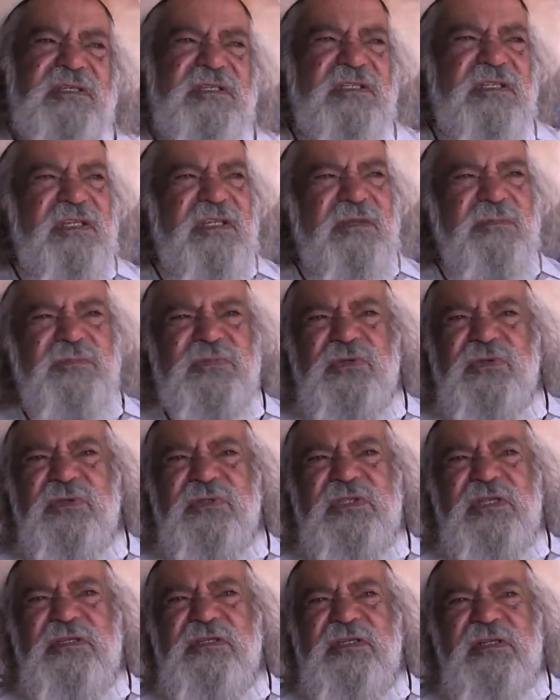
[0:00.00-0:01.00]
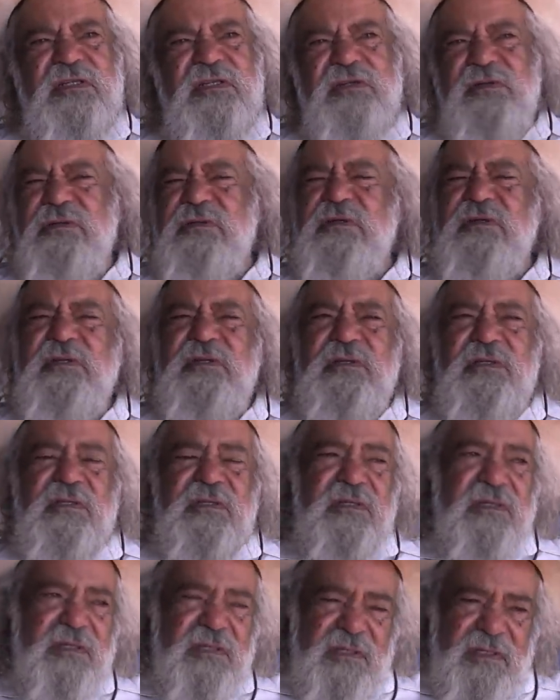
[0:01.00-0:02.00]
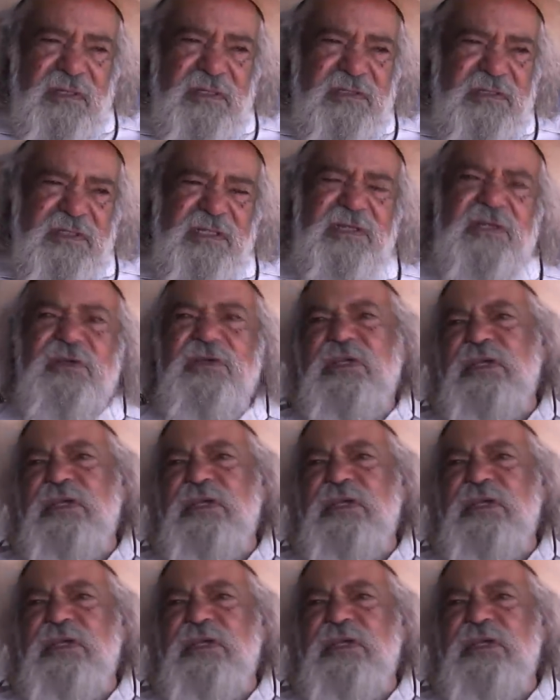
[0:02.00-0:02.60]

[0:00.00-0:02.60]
just keep doing that till you